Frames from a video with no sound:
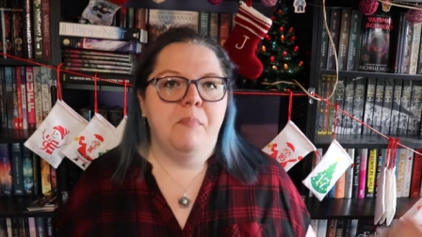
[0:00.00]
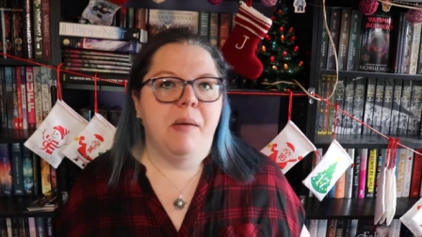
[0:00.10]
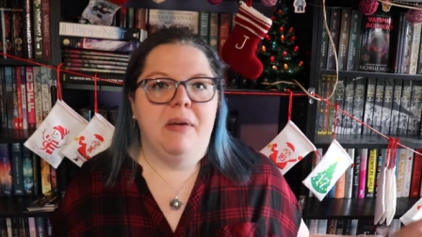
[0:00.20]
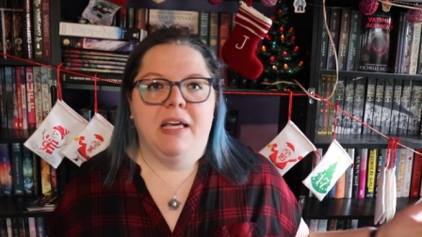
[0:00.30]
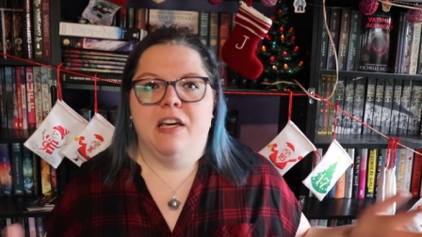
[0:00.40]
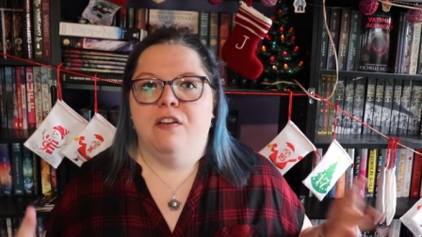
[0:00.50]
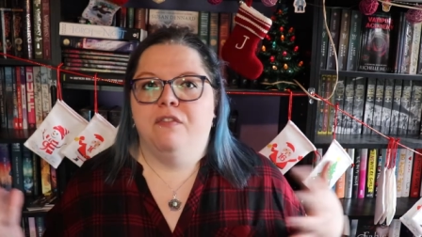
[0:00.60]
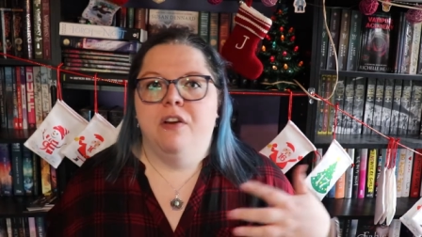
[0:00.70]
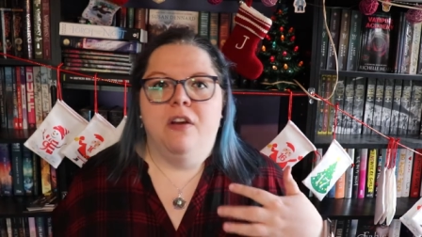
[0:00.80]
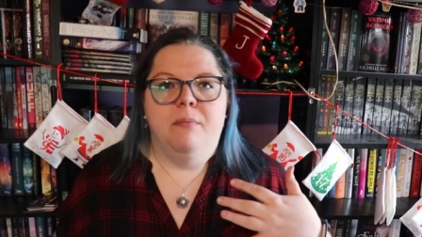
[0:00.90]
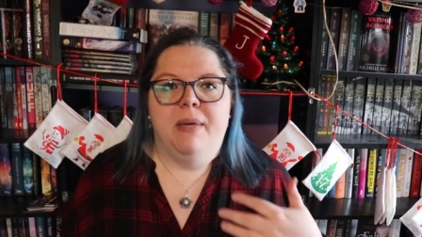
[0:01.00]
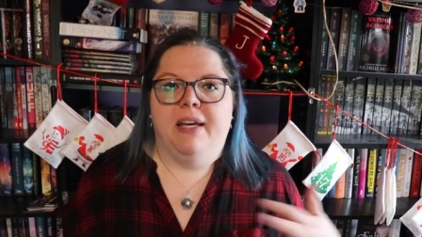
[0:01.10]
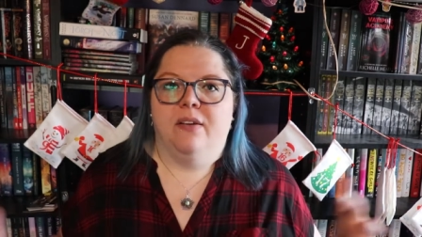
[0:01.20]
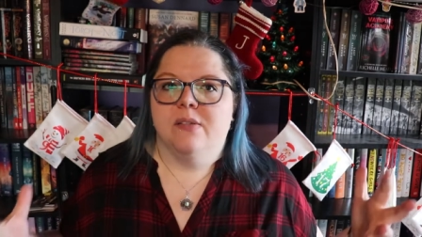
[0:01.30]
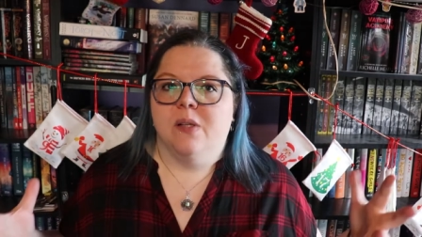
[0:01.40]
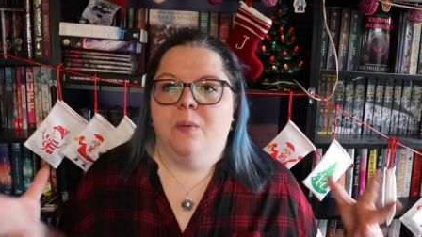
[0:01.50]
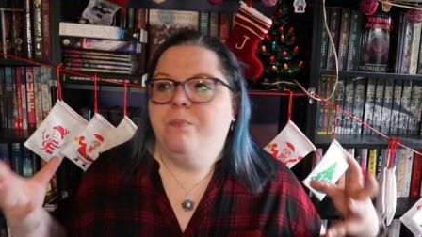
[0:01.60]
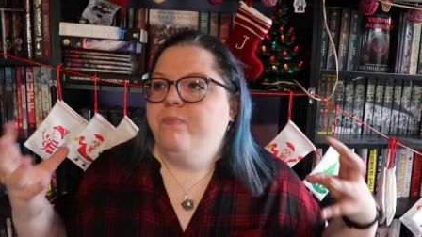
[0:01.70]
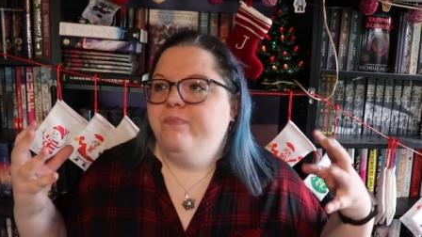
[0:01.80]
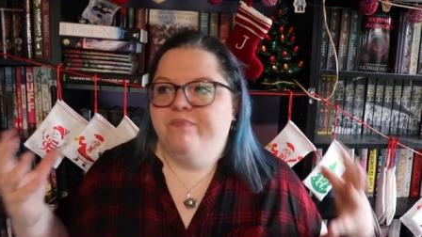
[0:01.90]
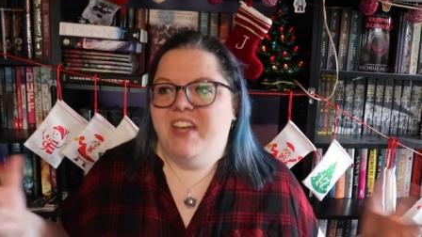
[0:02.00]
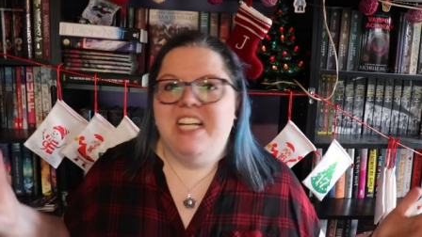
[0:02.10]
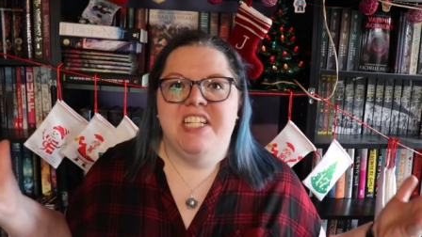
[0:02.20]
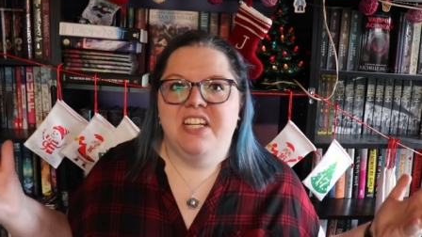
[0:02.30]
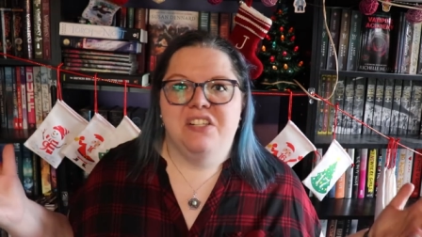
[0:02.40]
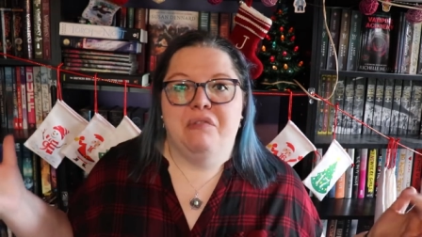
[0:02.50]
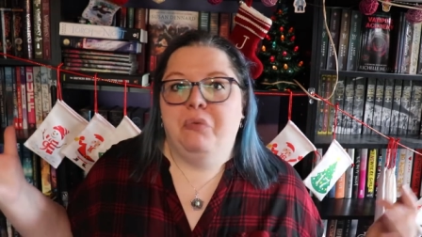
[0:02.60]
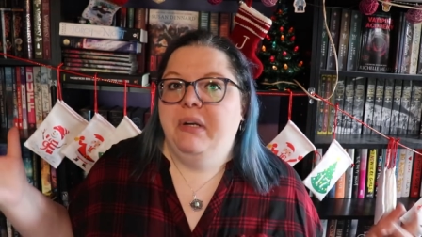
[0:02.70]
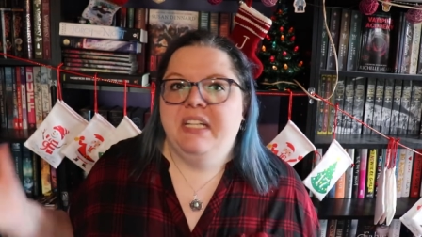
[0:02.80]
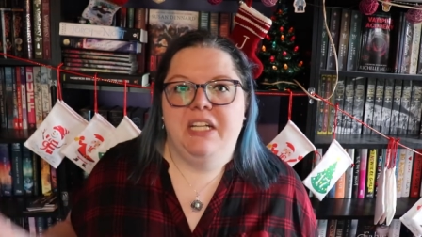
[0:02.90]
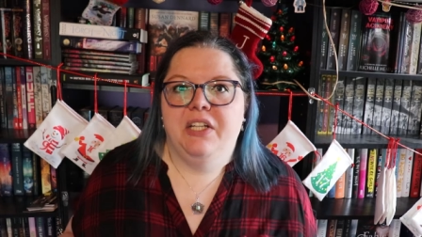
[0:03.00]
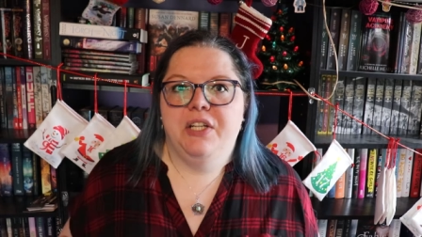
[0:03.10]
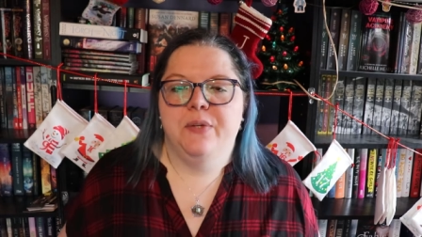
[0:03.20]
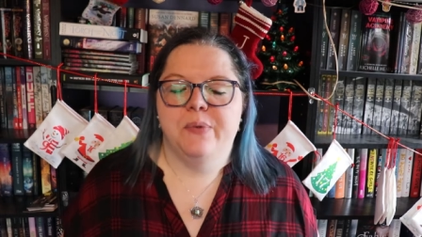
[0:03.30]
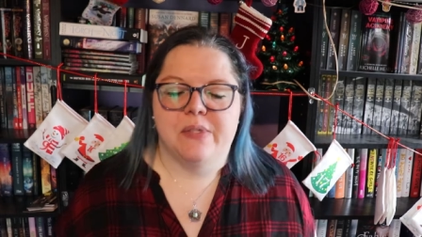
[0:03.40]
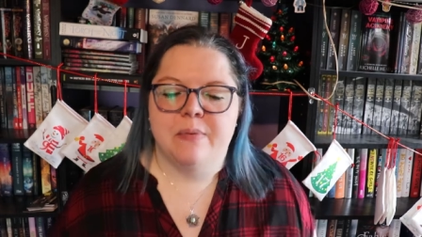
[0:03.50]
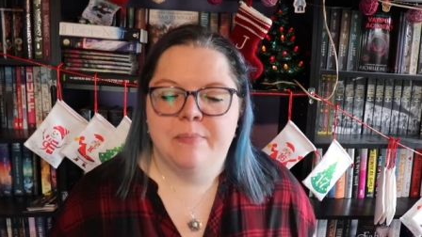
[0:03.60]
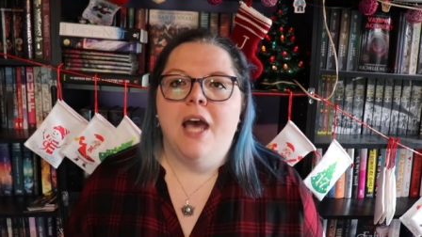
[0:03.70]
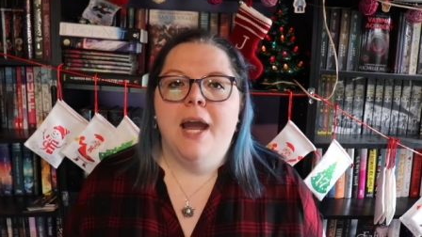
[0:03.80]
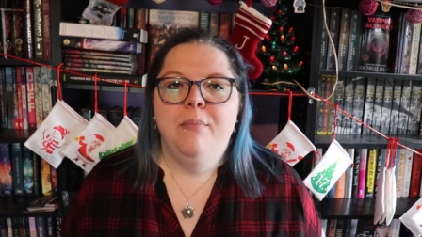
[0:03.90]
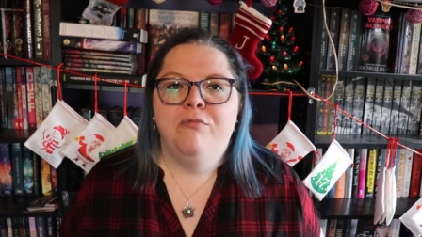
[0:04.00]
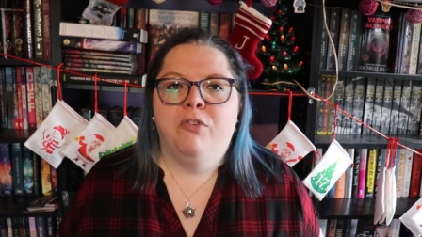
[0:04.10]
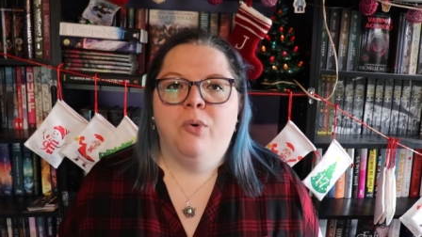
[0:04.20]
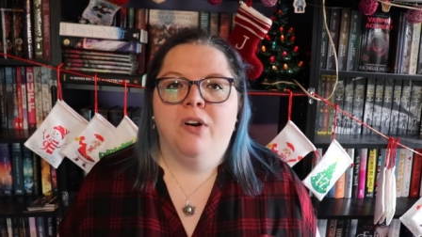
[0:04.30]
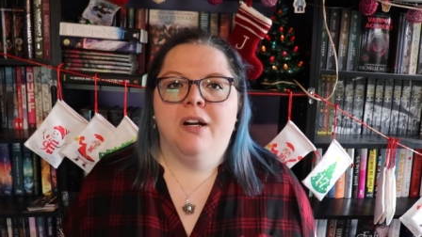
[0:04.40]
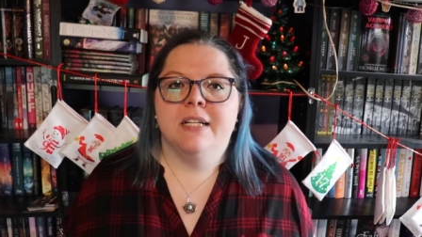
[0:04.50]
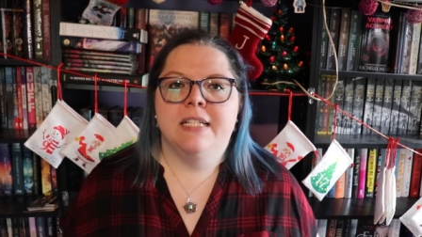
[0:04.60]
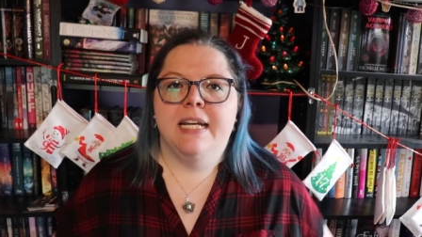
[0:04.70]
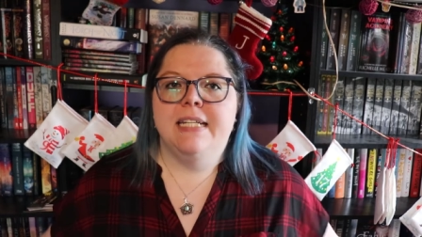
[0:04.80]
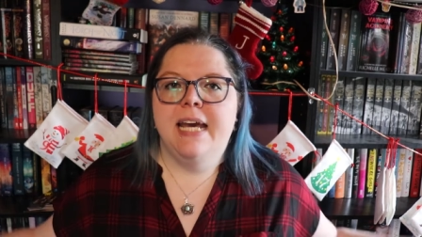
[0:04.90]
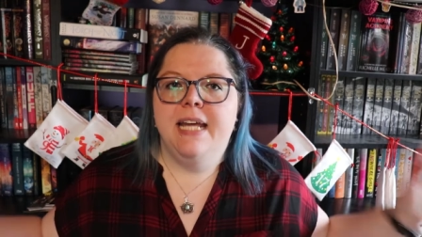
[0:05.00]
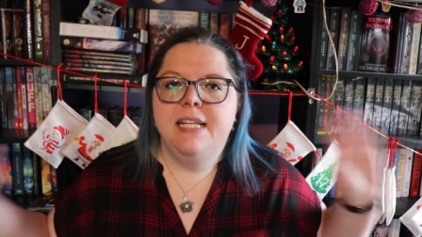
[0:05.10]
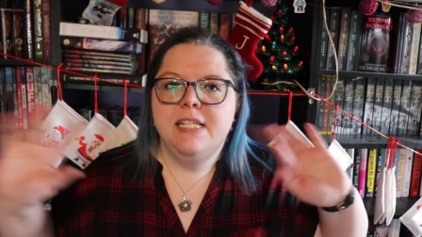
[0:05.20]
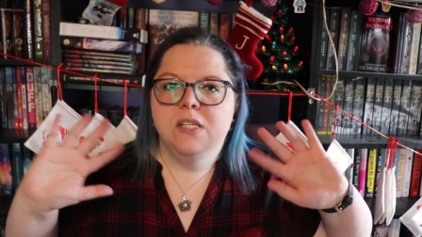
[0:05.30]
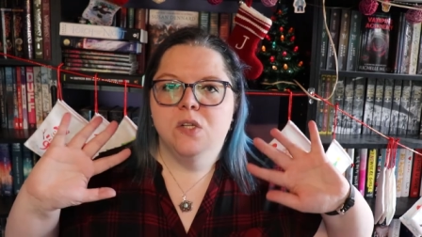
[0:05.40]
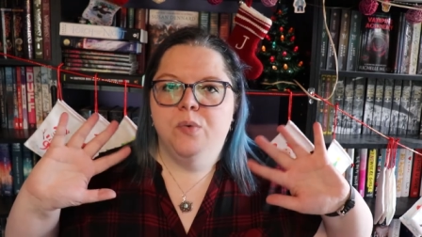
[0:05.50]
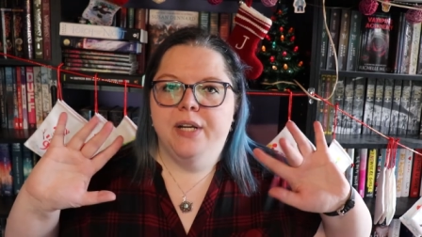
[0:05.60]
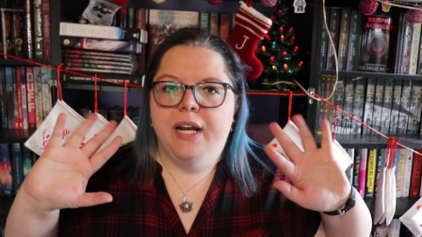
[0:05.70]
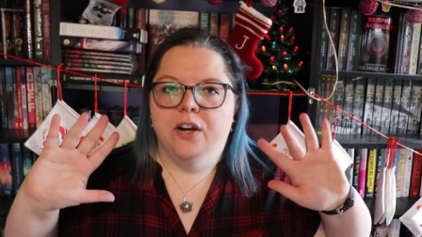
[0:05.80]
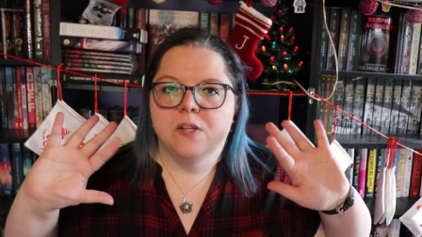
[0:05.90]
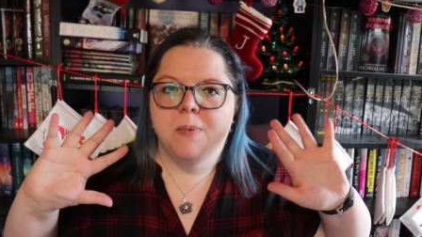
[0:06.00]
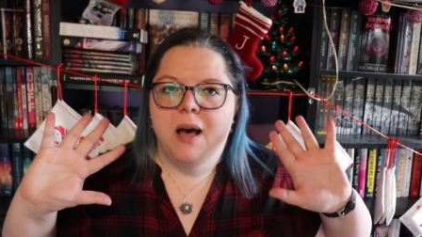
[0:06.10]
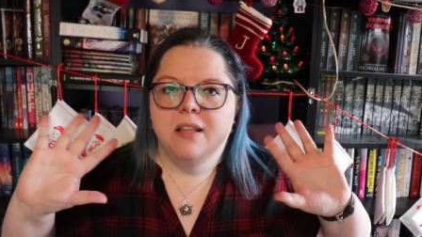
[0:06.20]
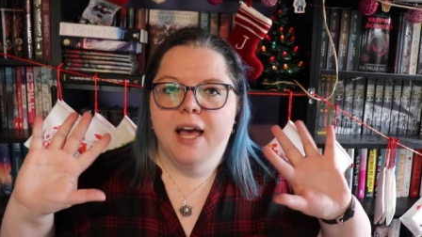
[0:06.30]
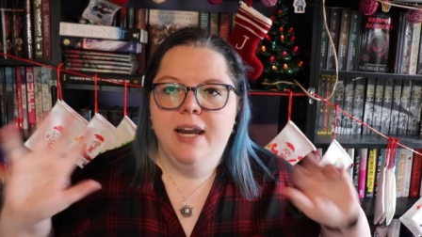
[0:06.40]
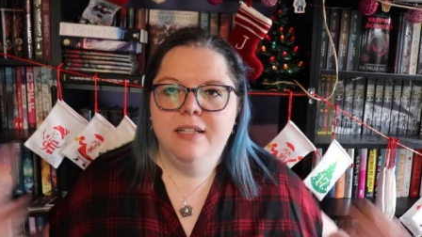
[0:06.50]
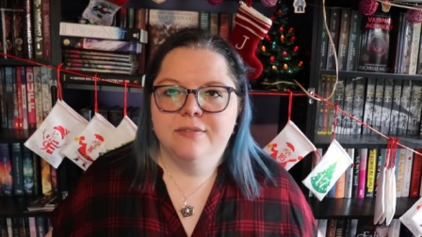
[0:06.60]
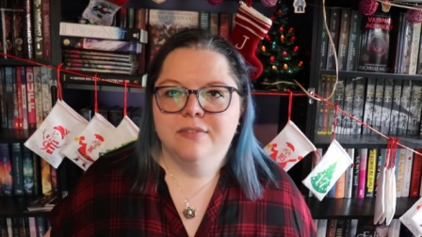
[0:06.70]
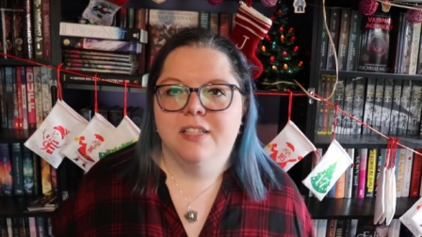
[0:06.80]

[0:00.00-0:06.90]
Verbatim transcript: Maybe give Miguel some ideas of what he could use. Time for day 10's creator spotlight.